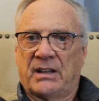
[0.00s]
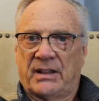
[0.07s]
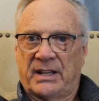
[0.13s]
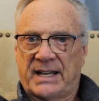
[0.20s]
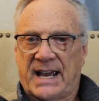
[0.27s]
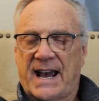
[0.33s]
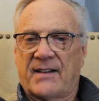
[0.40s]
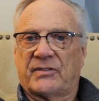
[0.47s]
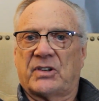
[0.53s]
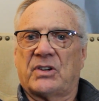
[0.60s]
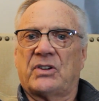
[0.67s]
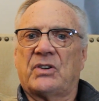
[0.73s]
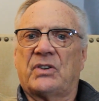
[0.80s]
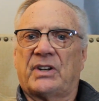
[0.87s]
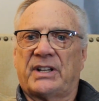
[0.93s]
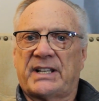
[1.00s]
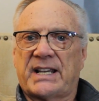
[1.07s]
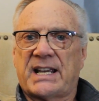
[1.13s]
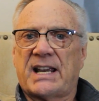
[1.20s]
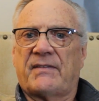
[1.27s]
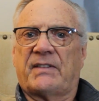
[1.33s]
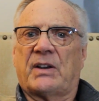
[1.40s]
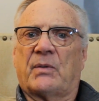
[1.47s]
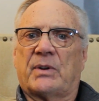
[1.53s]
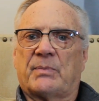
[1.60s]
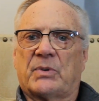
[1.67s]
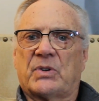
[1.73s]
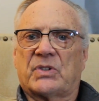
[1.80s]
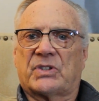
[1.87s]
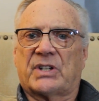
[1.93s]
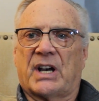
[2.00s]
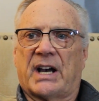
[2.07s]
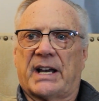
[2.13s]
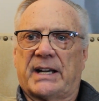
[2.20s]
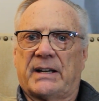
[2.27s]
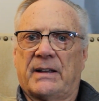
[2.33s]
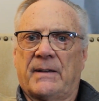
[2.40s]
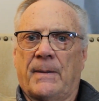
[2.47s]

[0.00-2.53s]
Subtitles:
the afternoon and the evening when Bruce died.